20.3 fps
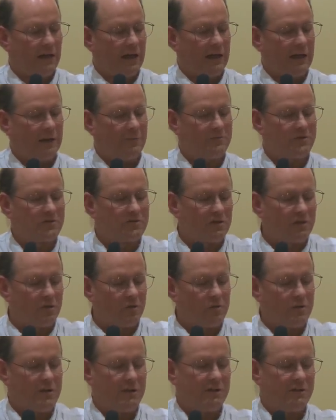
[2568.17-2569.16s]
And I'm just going to
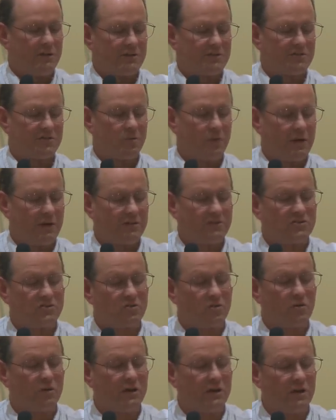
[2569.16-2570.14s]
read this the way the
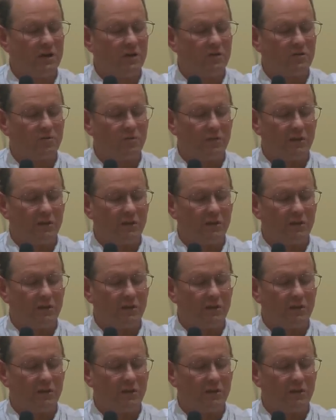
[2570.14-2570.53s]
story goes.